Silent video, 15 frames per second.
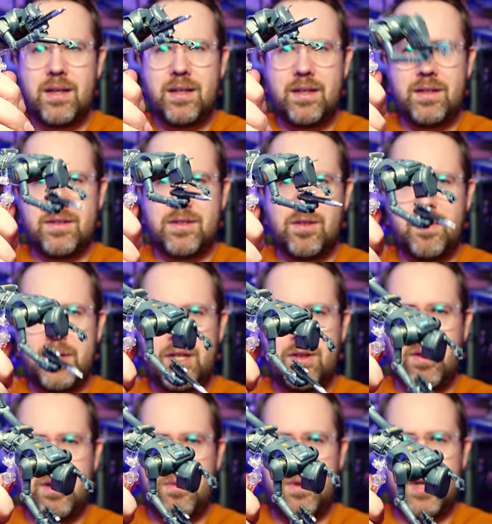in so many
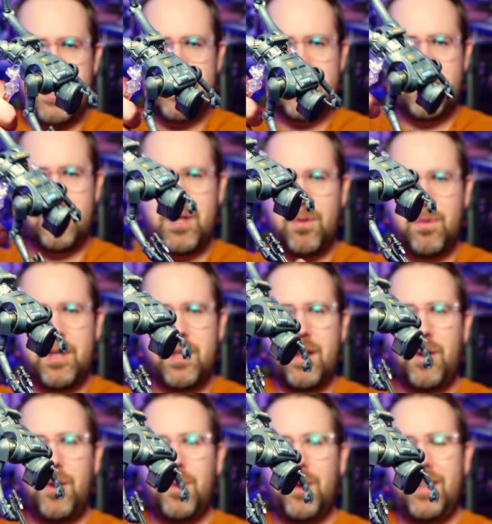great ways. So here we
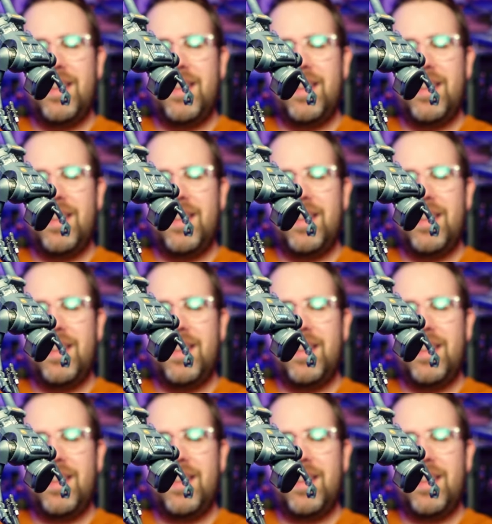go.